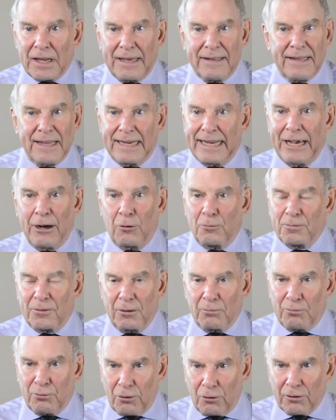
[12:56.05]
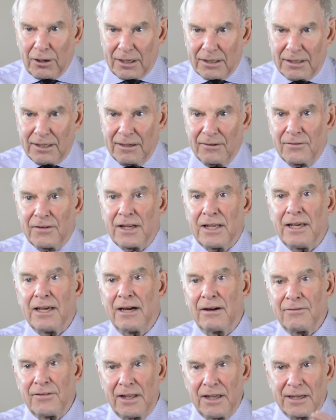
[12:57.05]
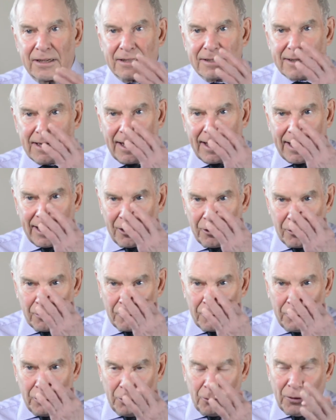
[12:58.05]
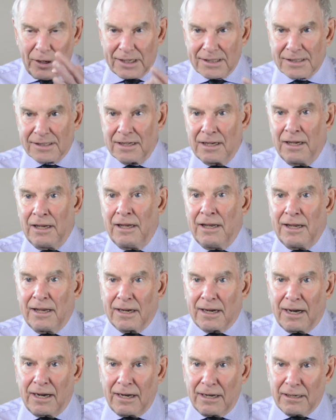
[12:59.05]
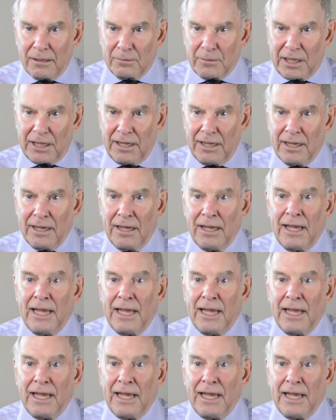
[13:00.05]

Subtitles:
that help the productivity of the entire U.S. economy.